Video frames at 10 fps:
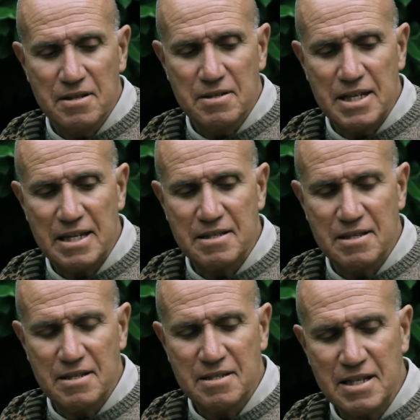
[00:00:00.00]
that
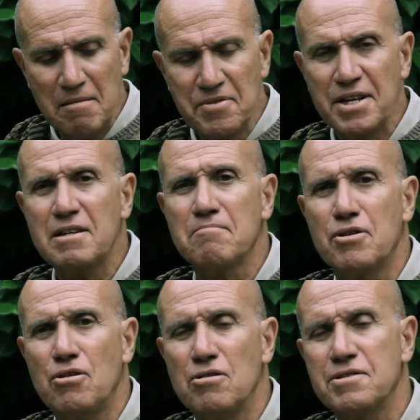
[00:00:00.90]
something
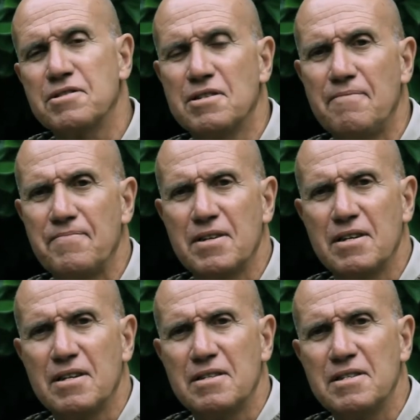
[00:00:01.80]
brought
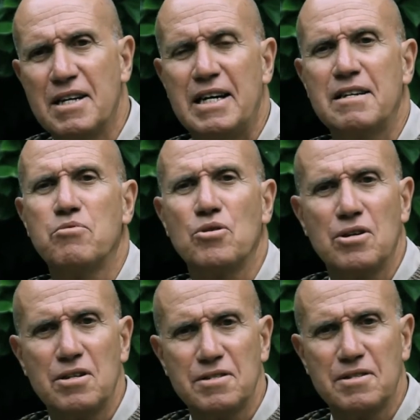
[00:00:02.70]
the arab
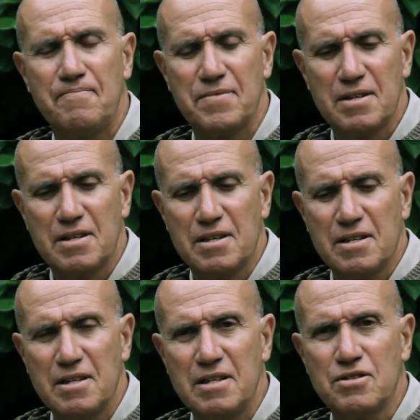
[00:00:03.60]
world
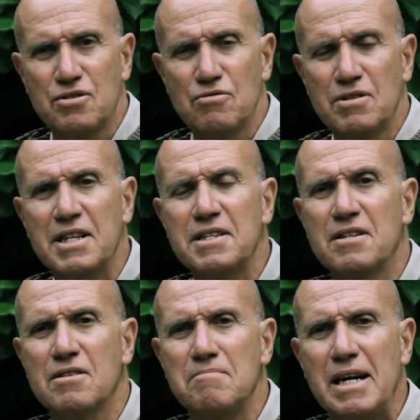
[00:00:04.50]
into
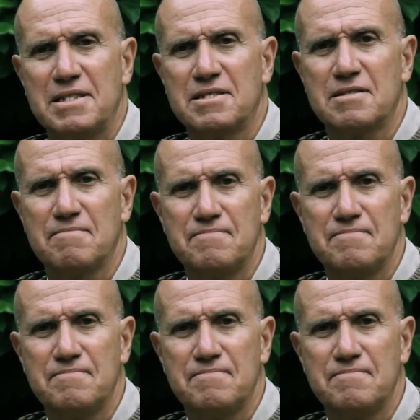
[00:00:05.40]
critical mass